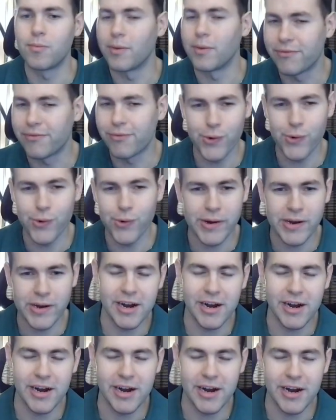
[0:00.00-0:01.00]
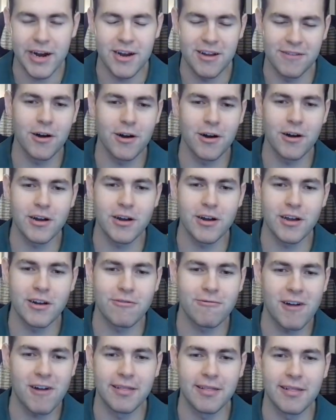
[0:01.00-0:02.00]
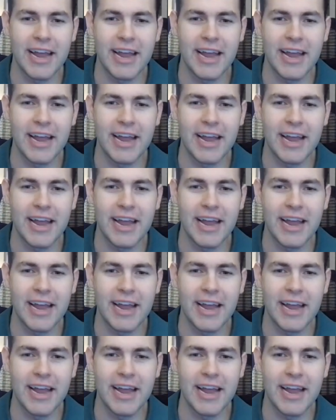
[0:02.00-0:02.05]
But before we go over there, if you are going to run